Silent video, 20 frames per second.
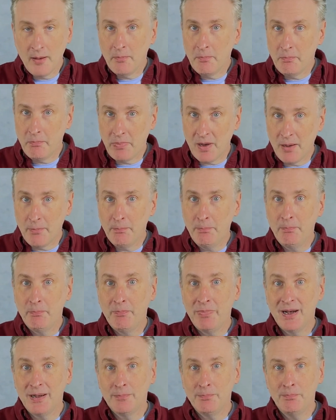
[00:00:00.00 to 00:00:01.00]
Bum,
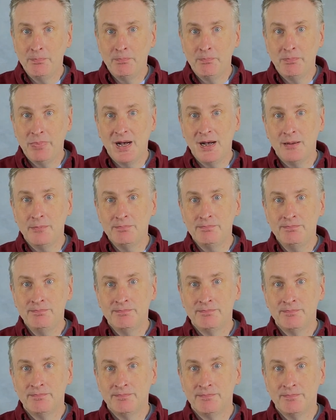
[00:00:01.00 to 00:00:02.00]
bum, bum.
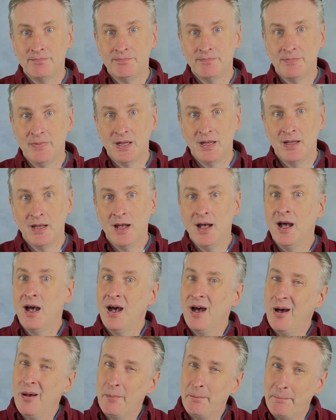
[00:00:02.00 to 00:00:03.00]

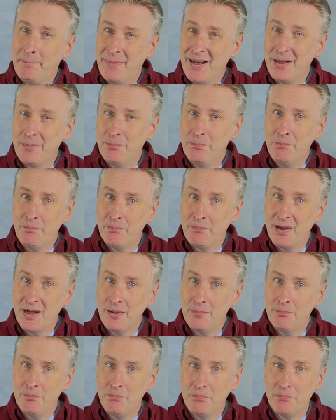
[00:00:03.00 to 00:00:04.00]
Bum,
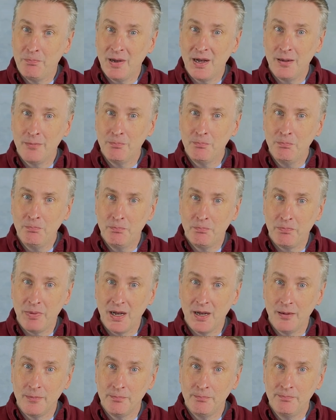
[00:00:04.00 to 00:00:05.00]
bum, bum,
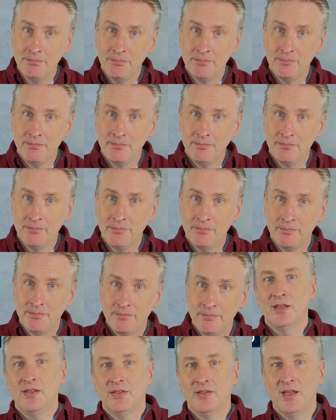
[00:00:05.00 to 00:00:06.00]
bum.
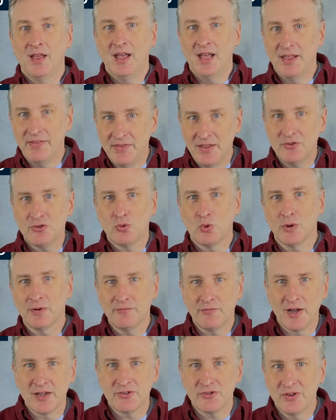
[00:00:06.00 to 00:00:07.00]
And these chord
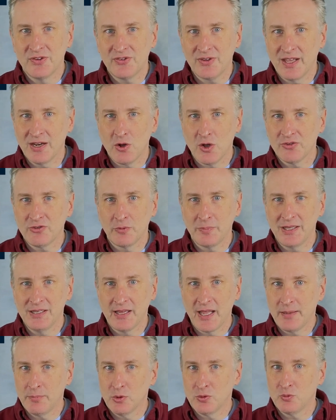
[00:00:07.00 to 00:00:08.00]
functions can also be
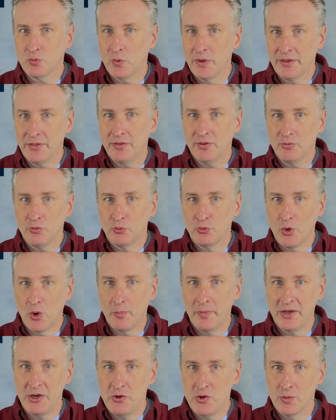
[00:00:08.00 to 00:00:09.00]
labeled with
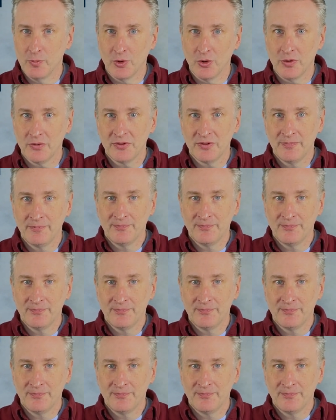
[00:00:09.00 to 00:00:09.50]
Roman numerals.